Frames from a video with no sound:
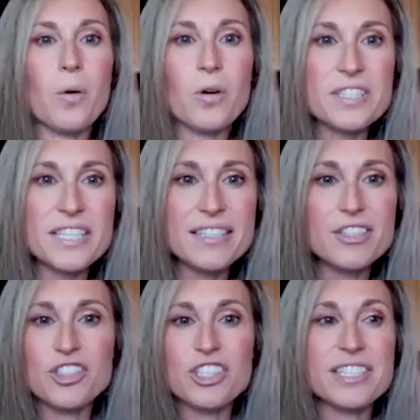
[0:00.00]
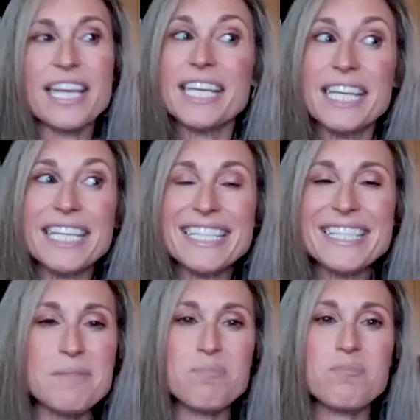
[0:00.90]
Horses, just like
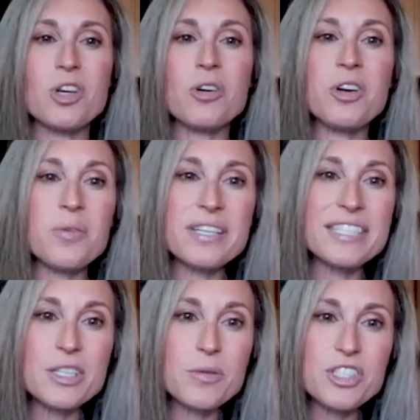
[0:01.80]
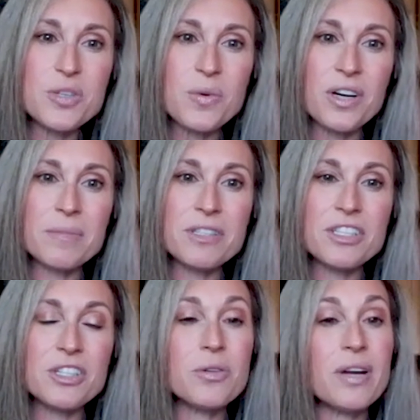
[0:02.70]
kids, don't always do what you want them
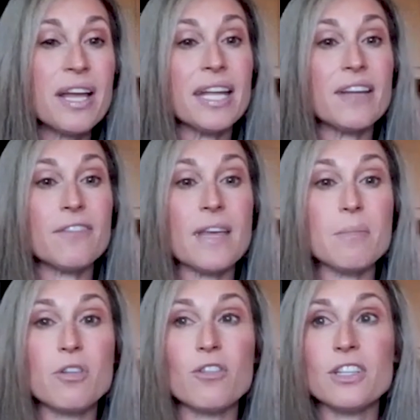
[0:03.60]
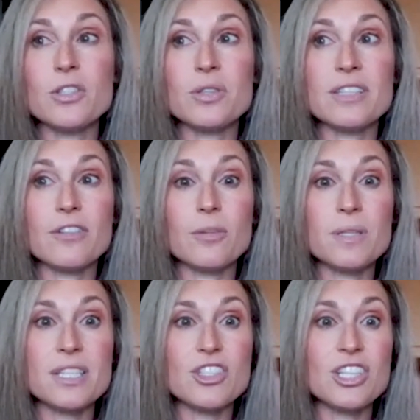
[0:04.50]
to do. And if they move into a different
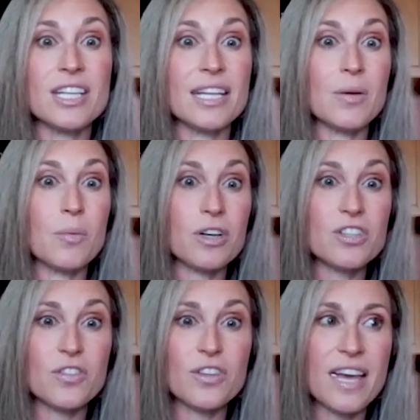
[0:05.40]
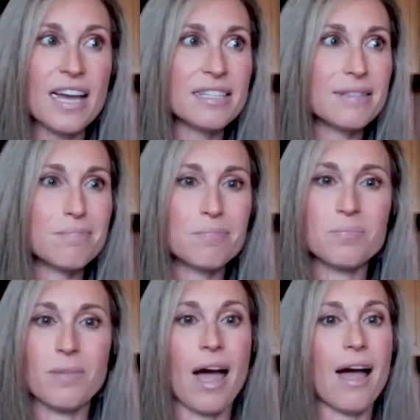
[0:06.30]
position and it works for that,
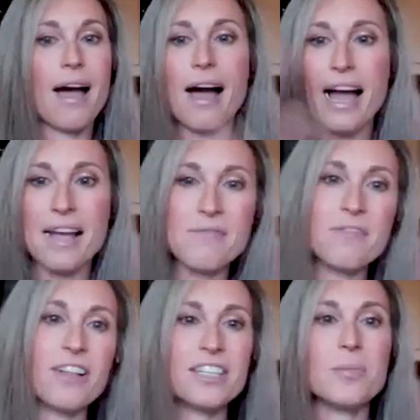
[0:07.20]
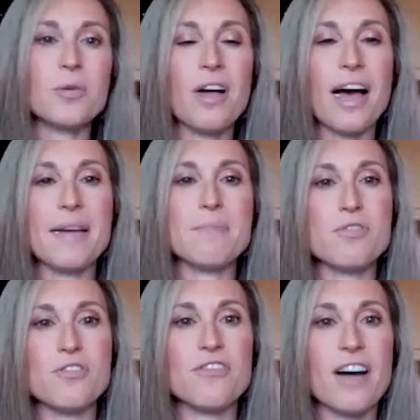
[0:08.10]
I'm flexible. I
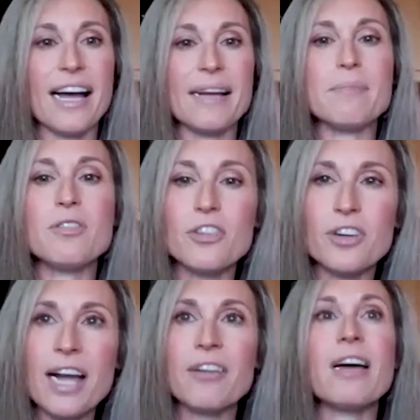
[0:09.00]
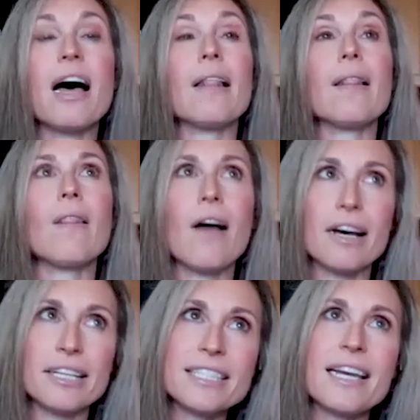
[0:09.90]
move around a
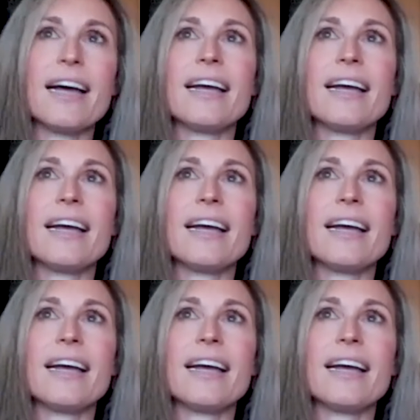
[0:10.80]
lot.